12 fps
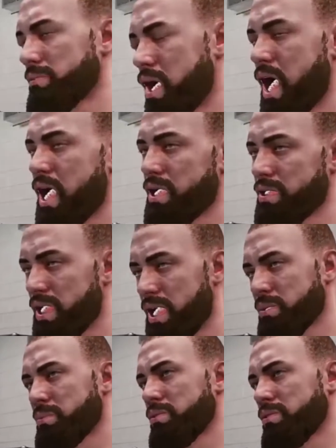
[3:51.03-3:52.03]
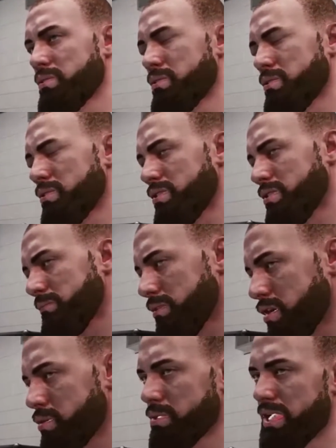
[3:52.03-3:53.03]
them. Bray, chill
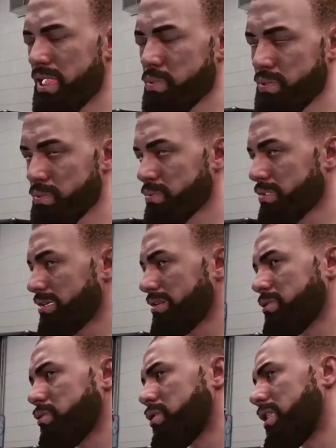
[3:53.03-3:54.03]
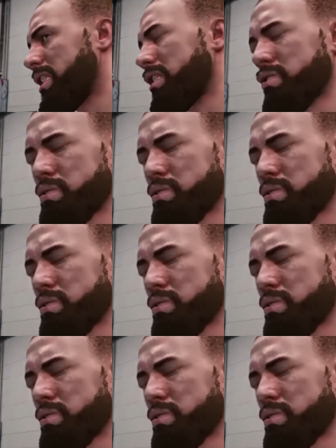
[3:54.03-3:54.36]
out. I only beat up. I didn't